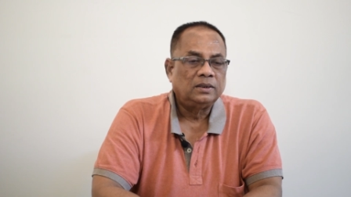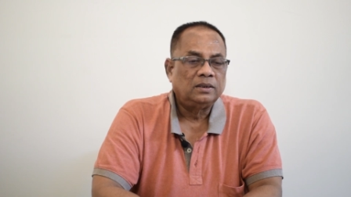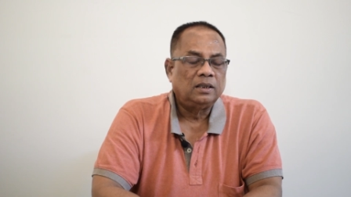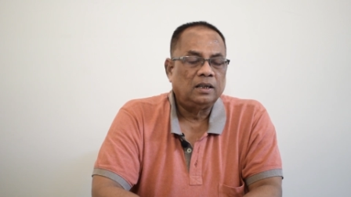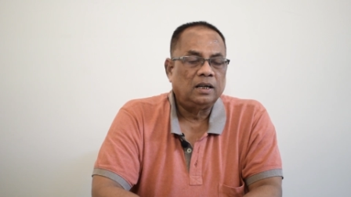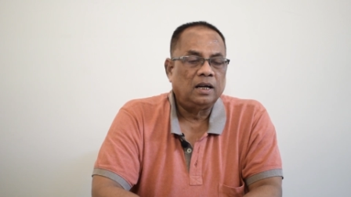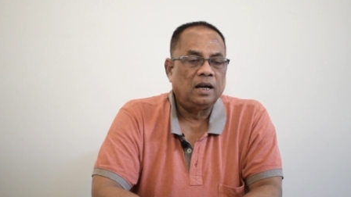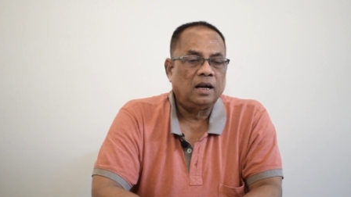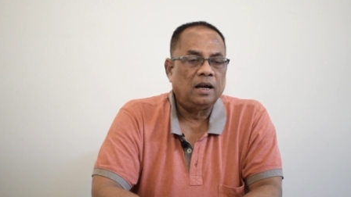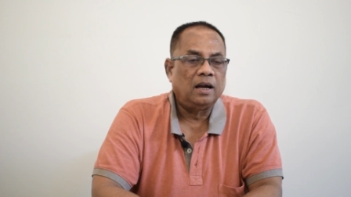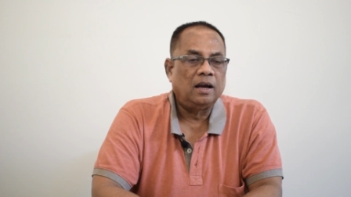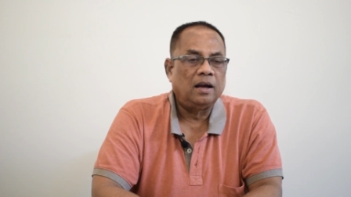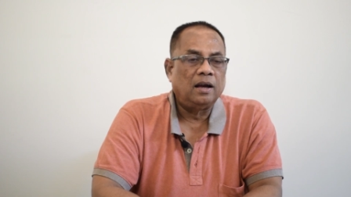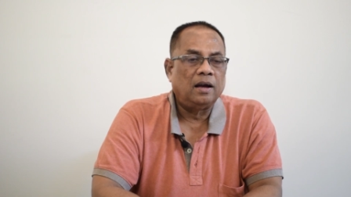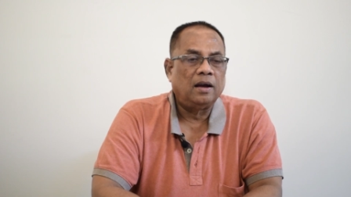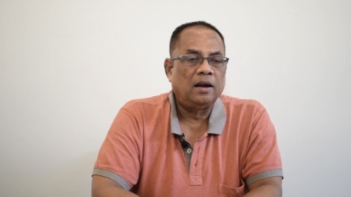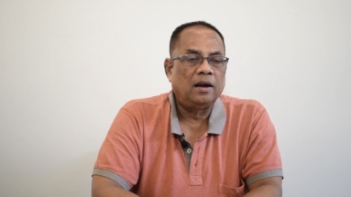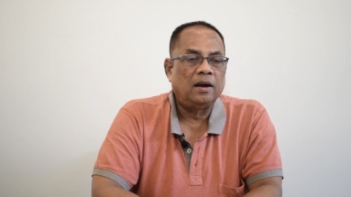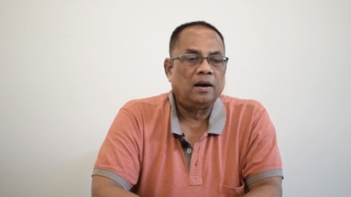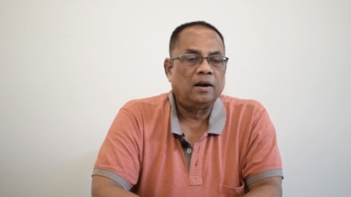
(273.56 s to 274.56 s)

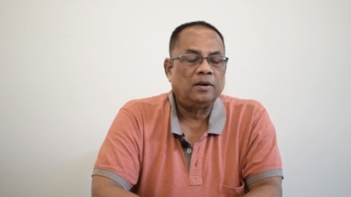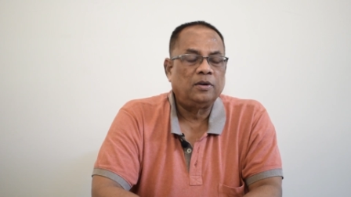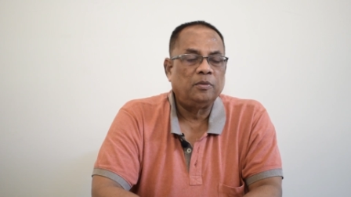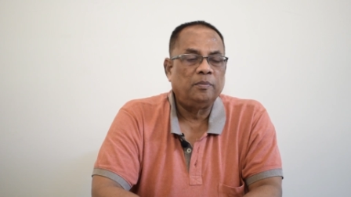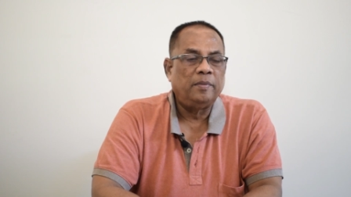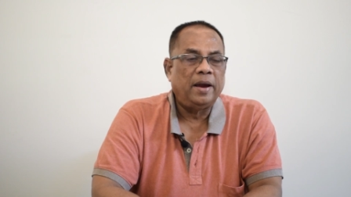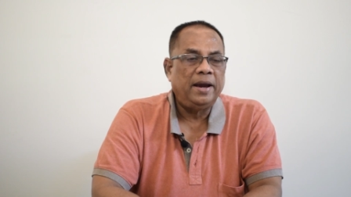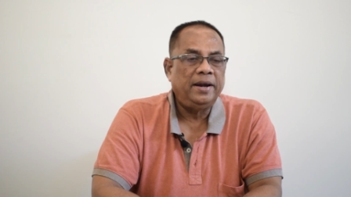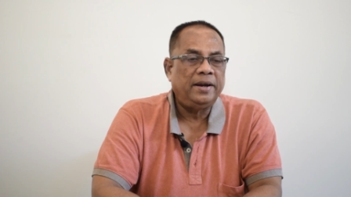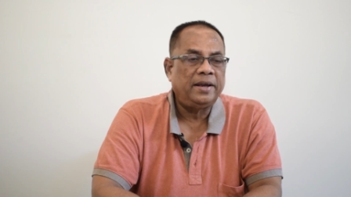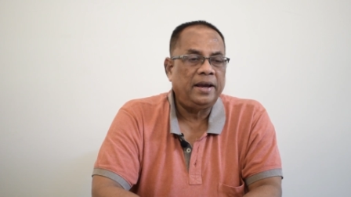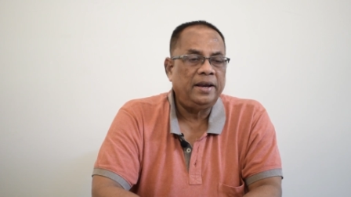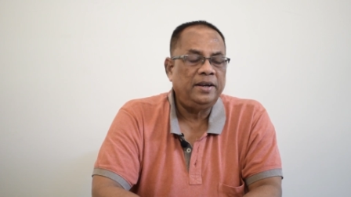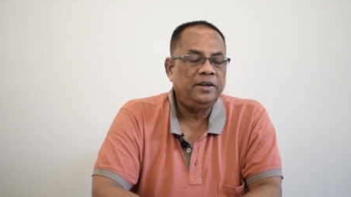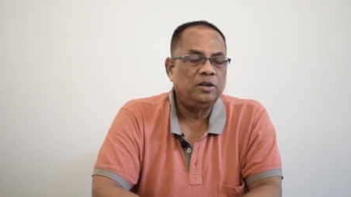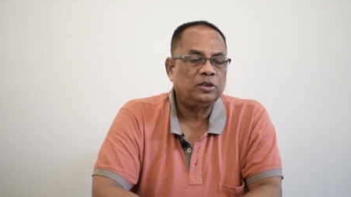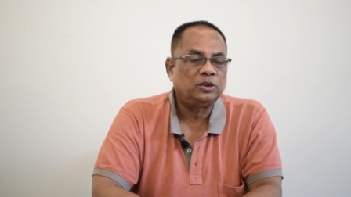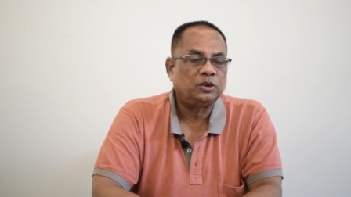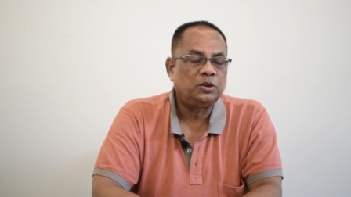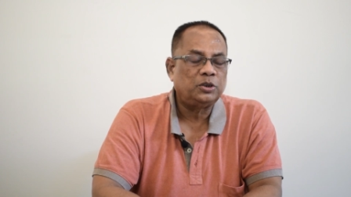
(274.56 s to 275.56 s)
uh, to maintain
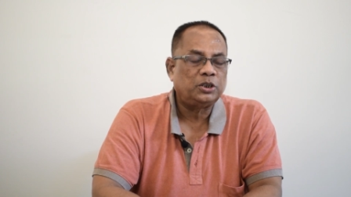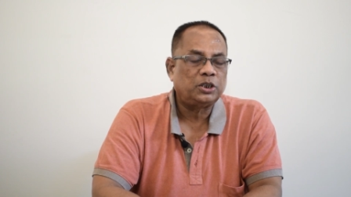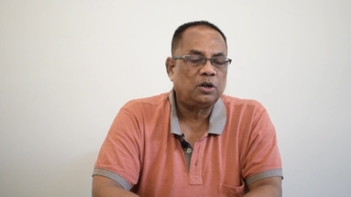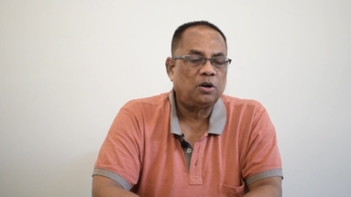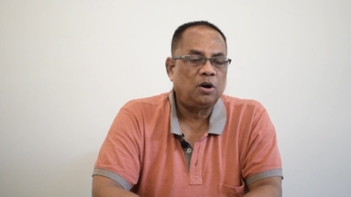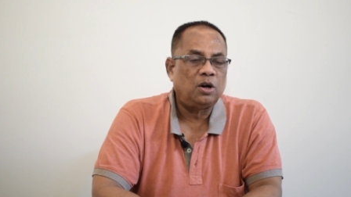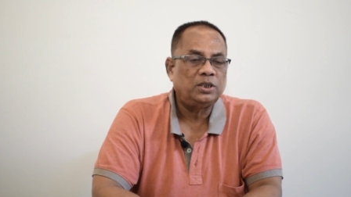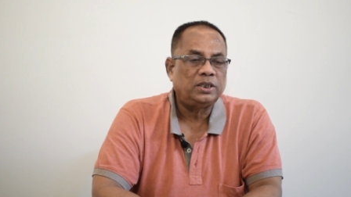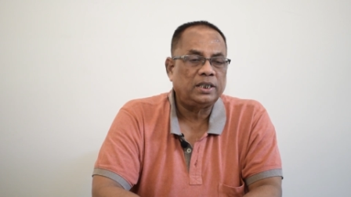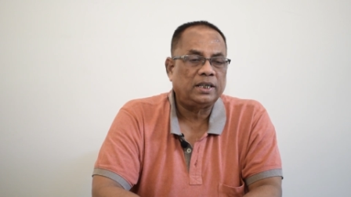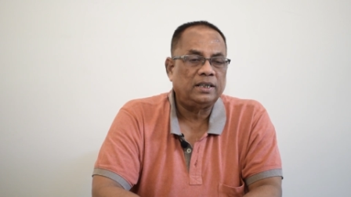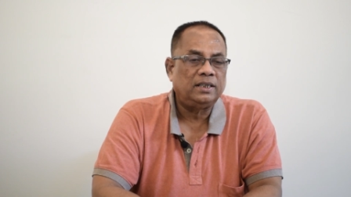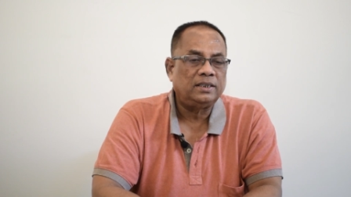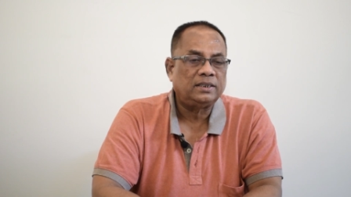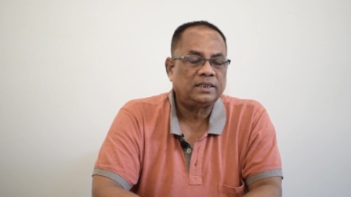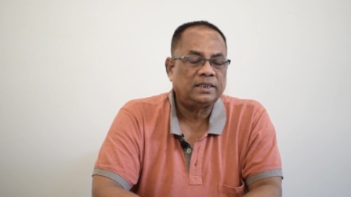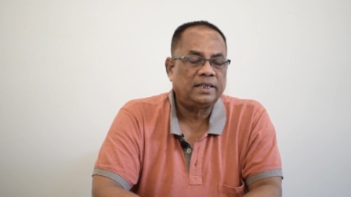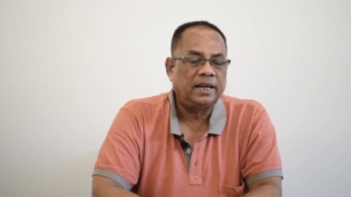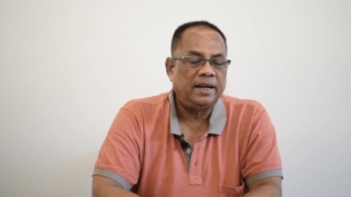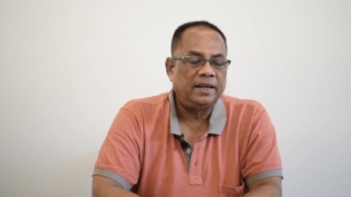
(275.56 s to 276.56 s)
your sociological
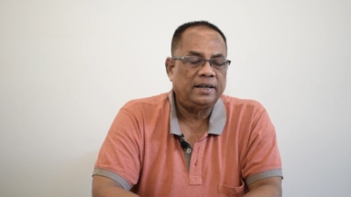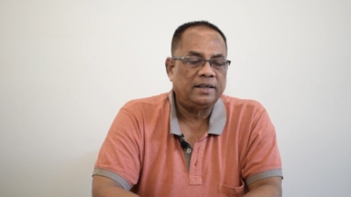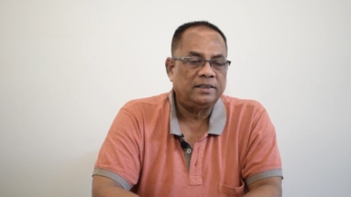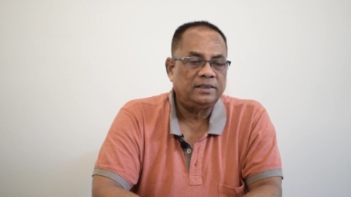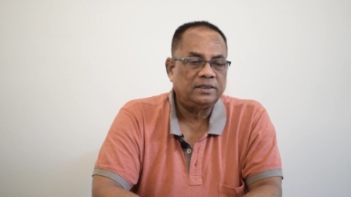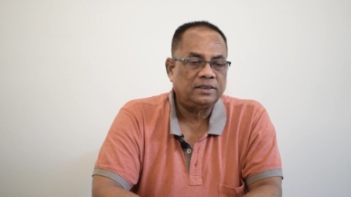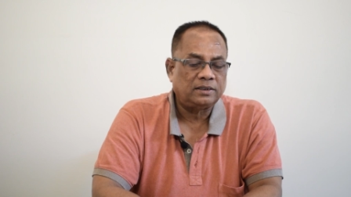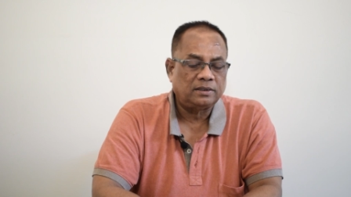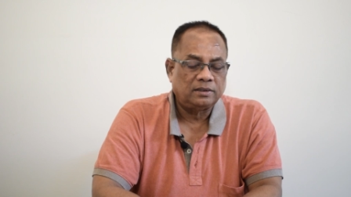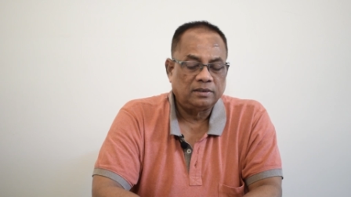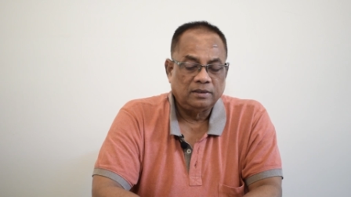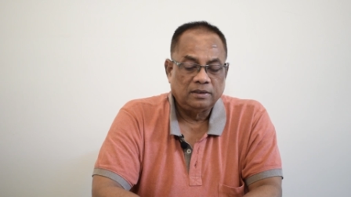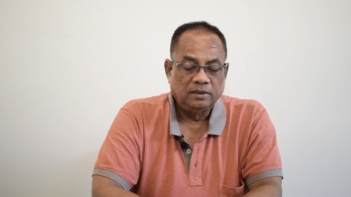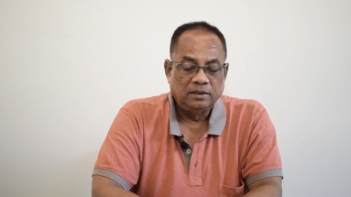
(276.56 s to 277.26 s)
status